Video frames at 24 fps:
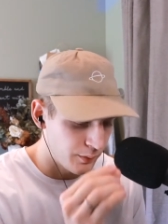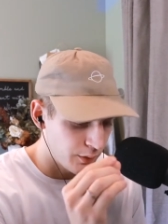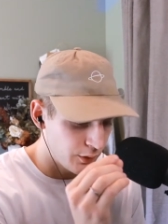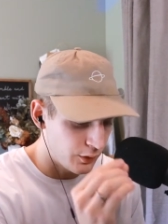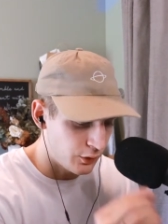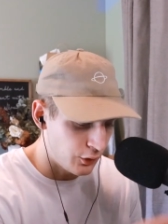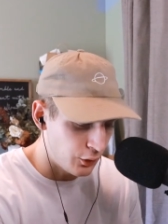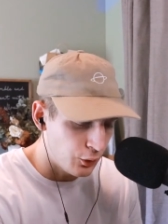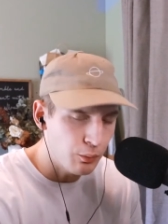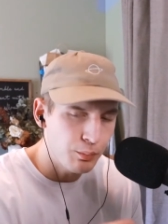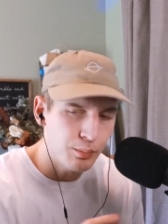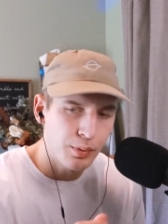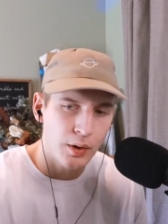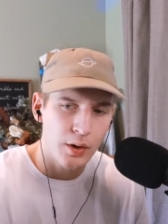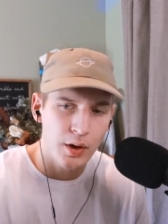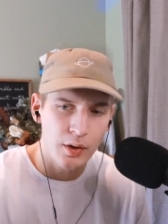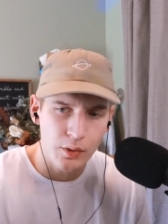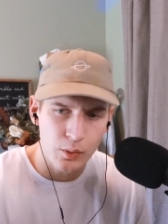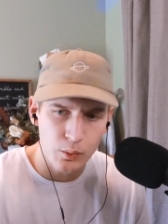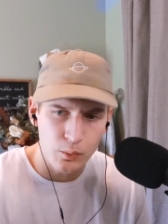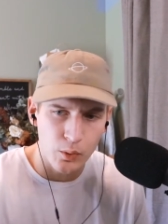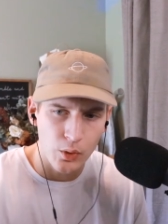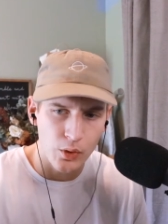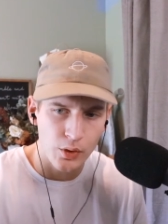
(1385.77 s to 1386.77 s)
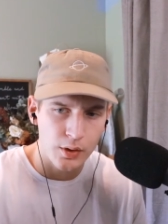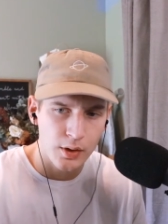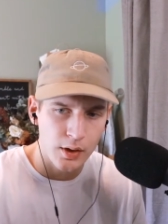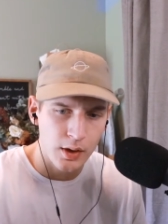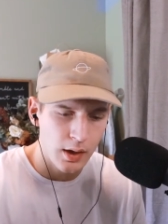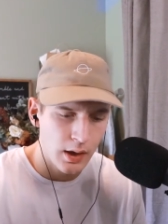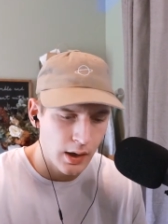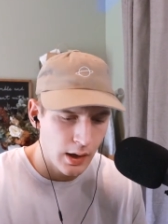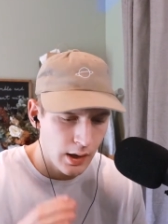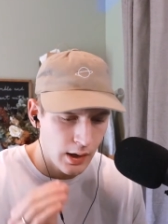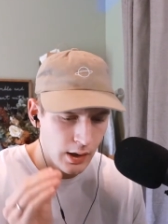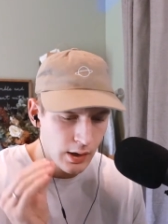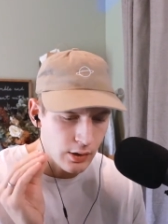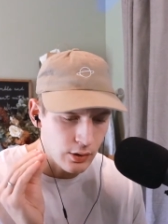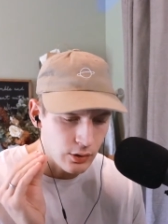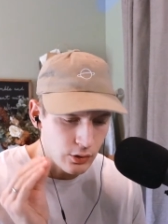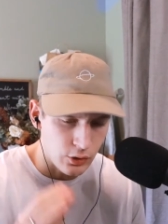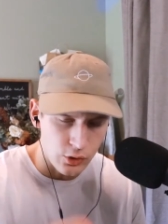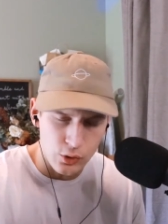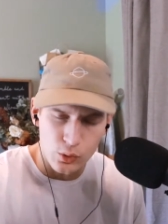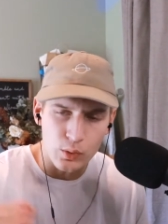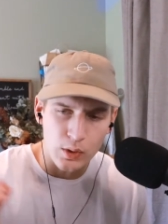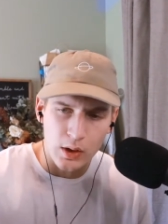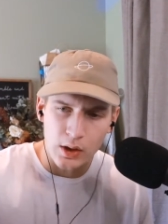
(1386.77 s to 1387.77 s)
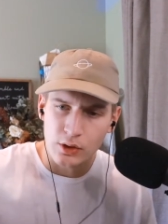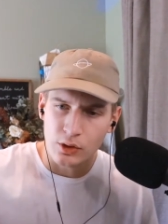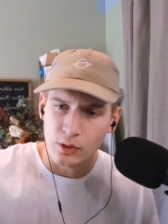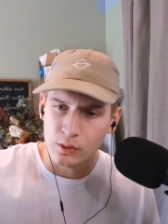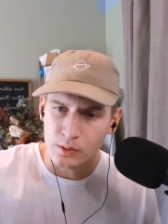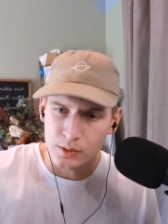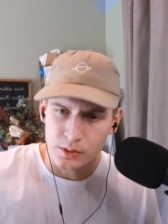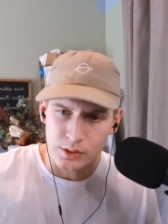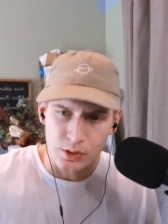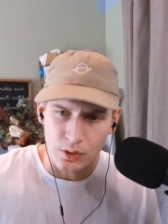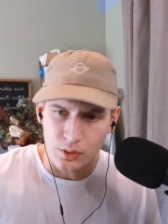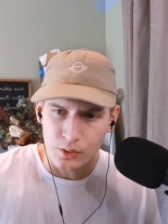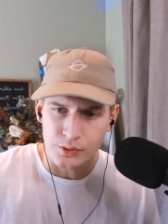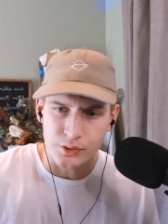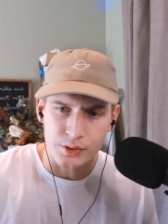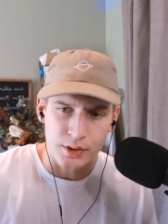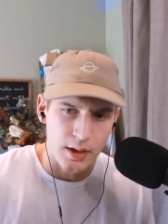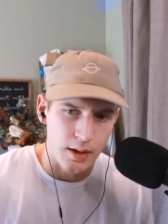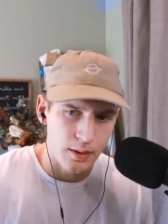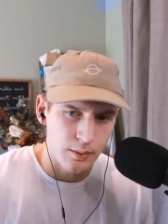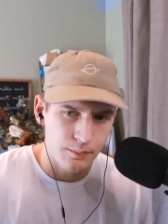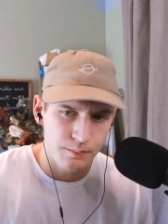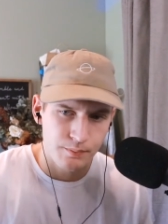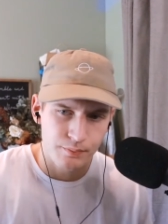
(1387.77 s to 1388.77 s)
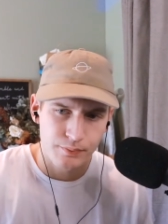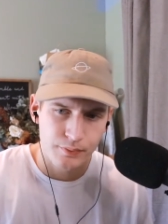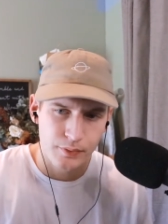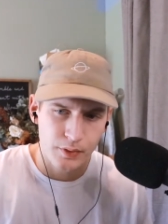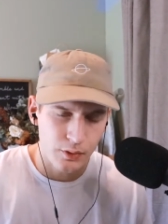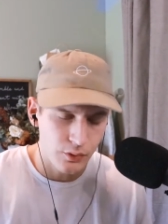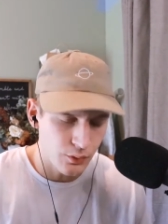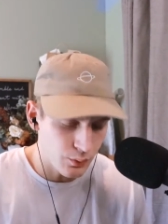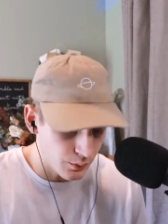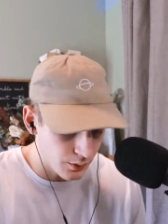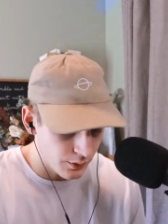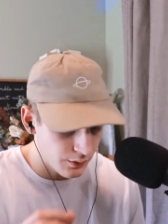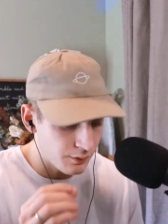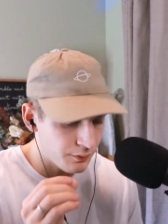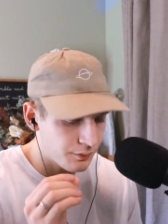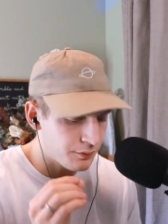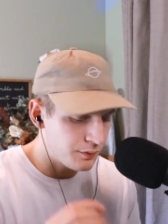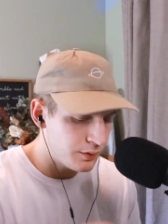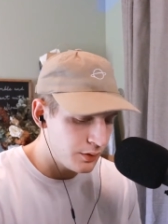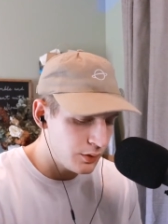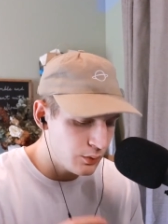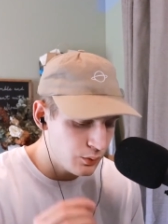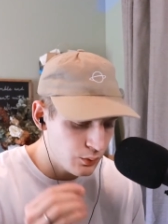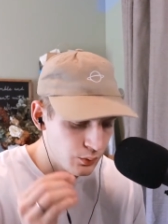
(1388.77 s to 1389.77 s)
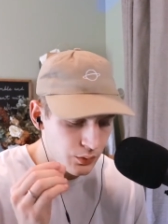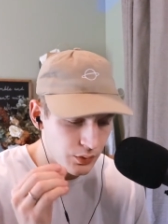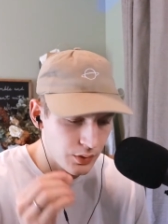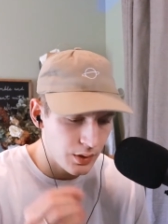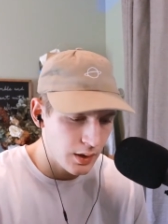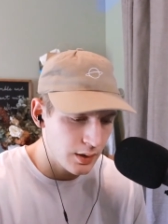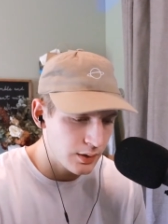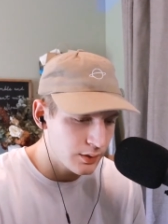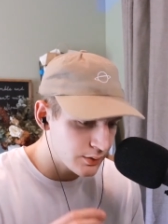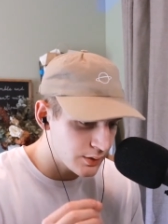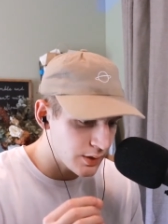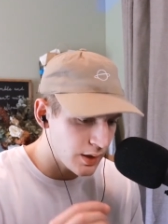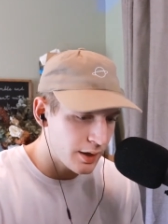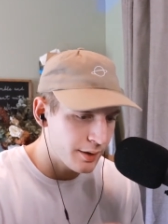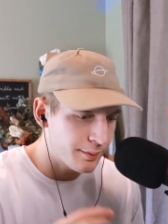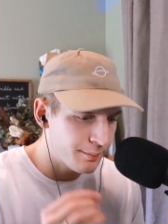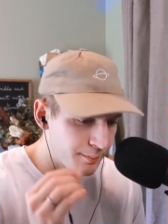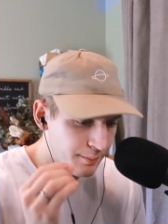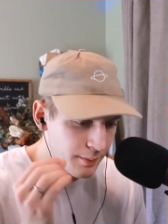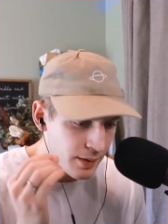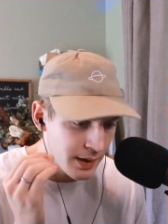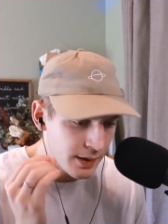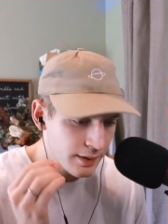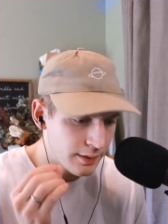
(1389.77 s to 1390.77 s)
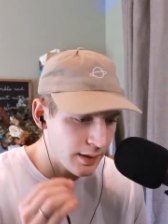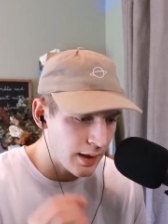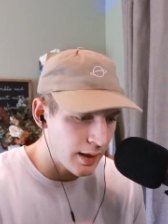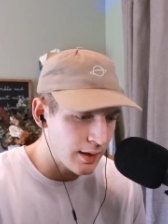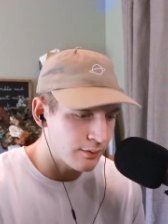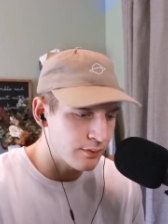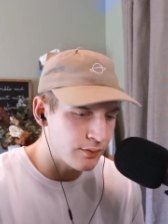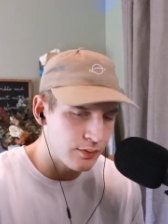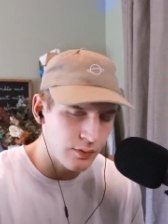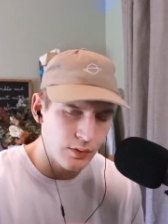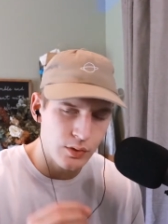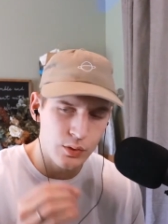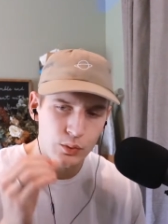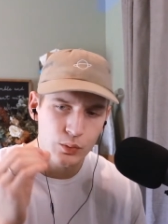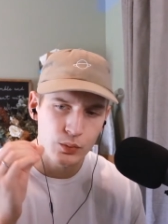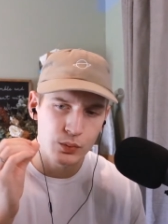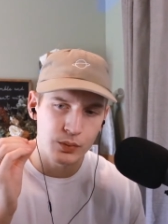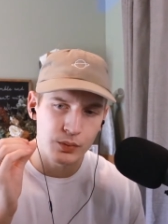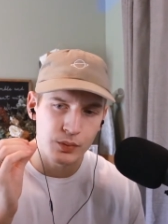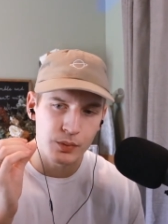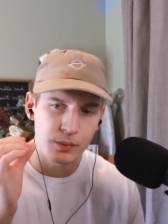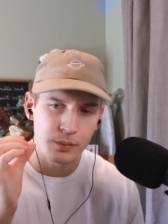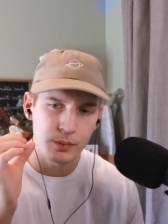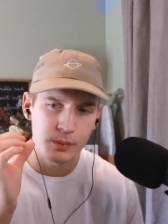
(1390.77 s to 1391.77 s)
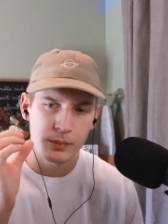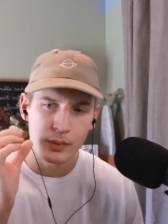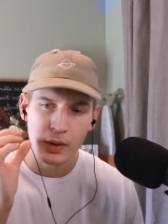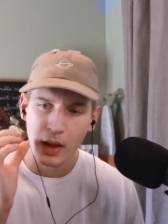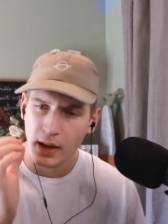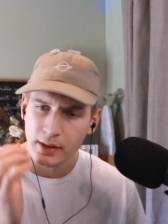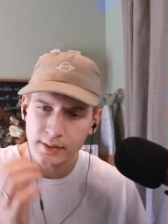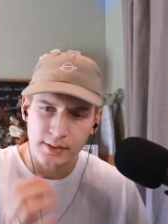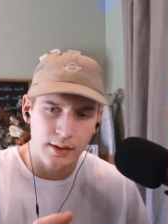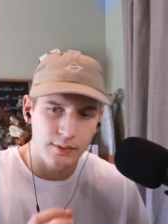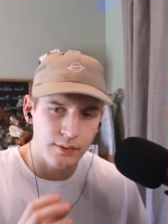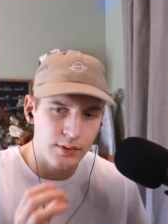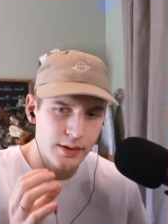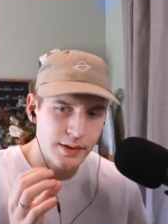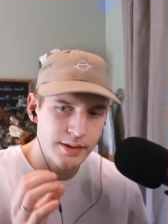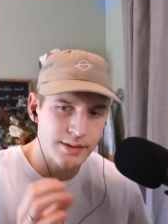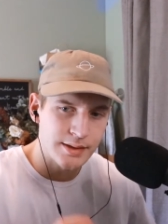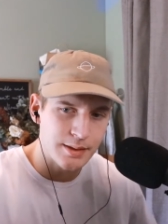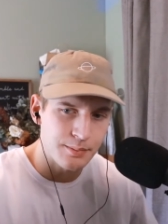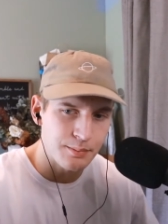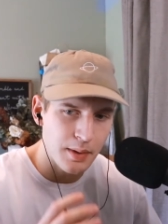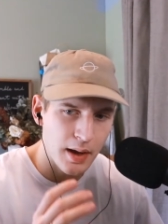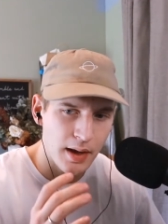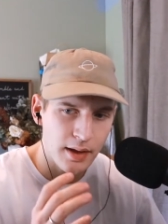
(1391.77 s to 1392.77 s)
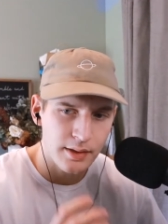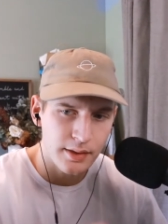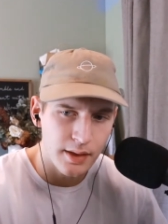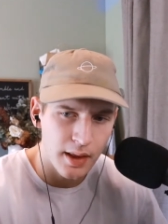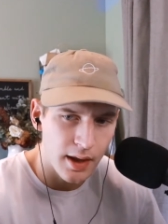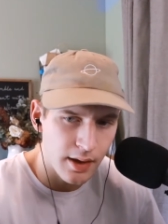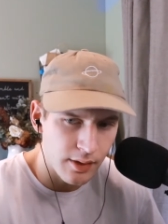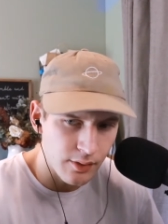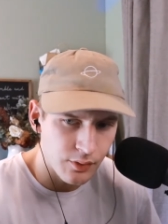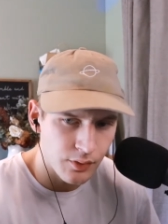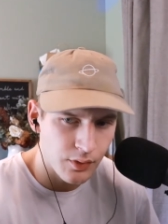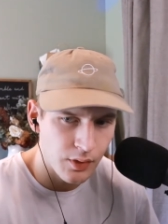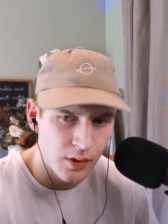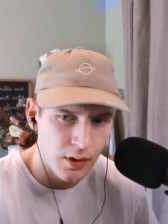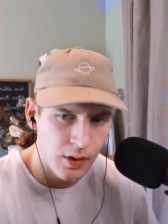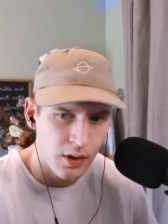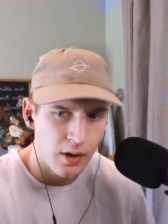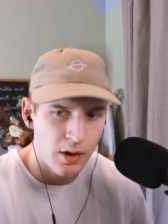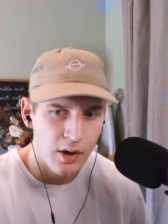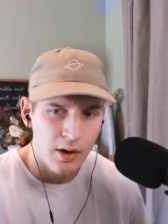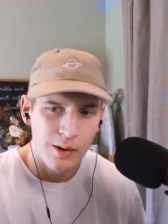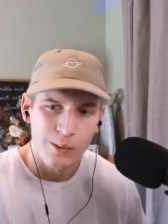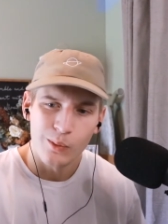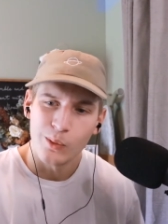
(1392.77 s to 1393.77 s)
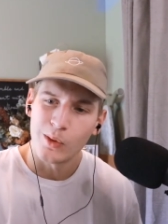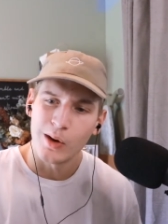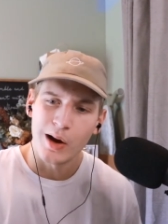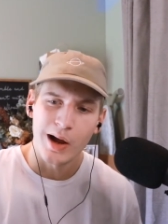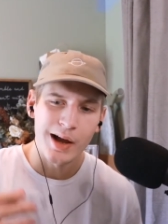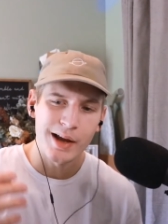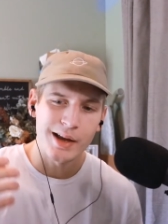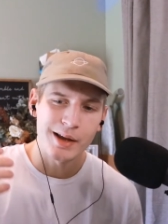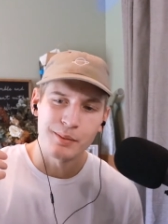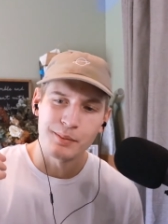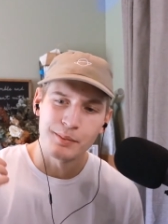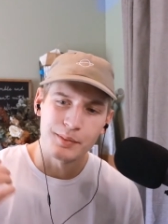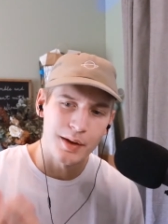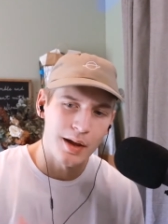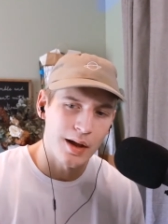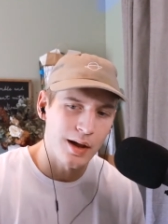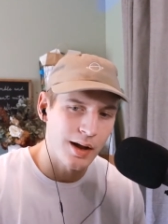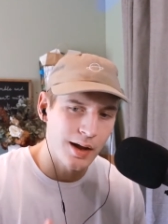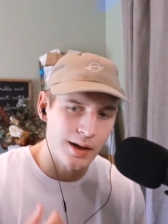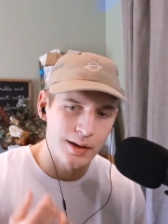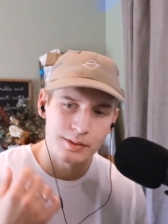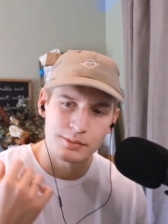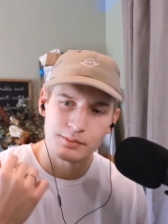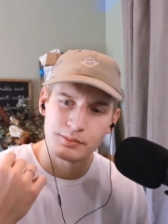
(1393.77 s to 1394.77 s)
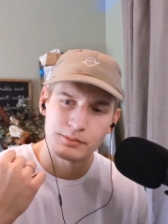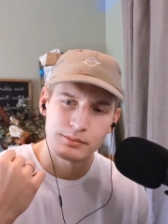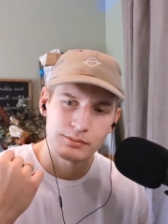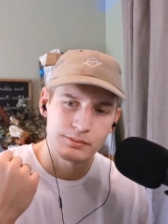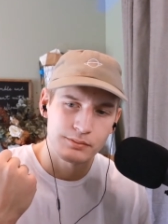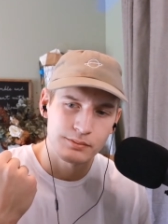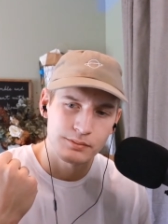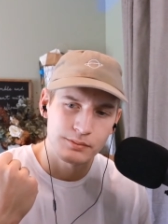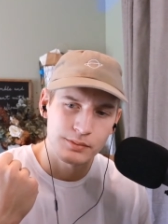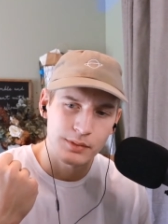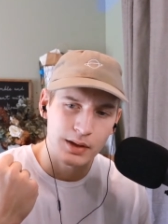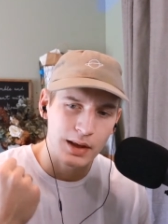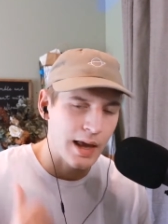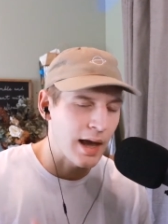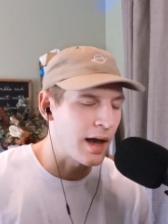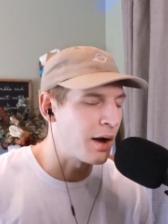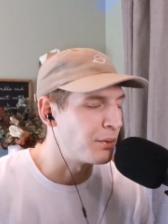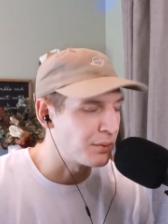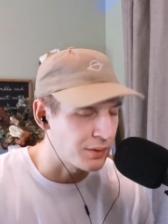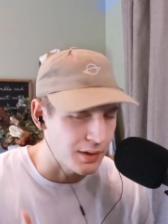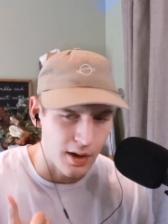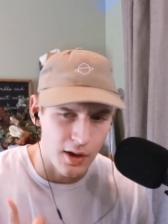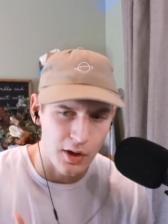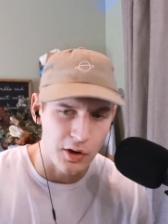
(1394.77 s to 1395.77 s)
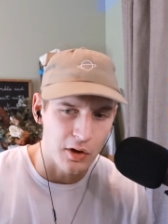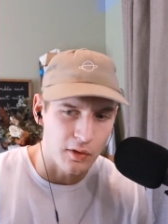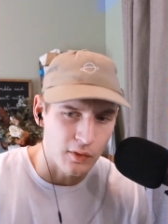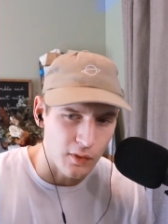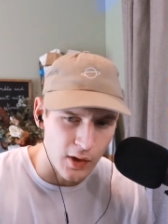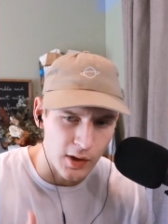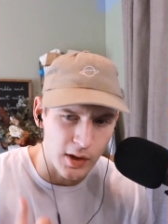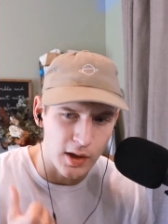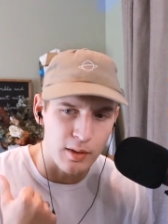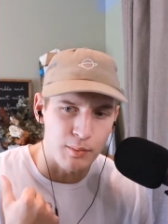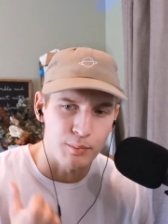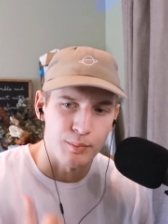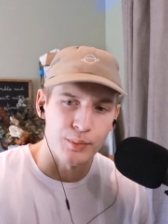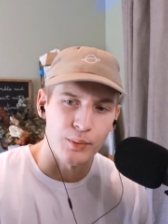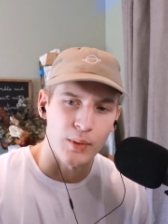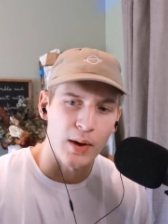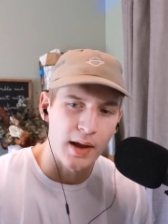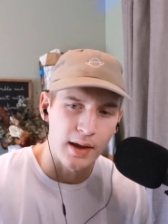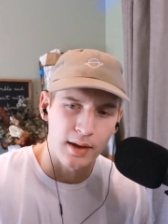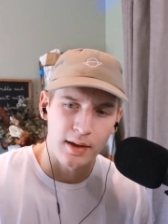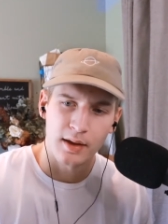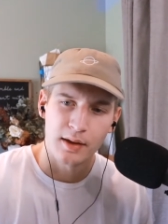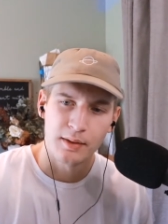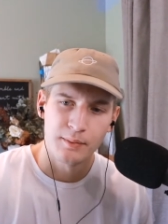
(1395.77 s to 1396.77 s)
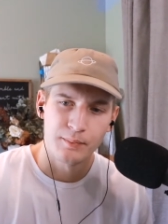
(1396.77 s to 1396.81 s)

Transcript: You put in the work, you get the results out. It's one of the few things in my life, few activities in my life where I am not counting on a lucky break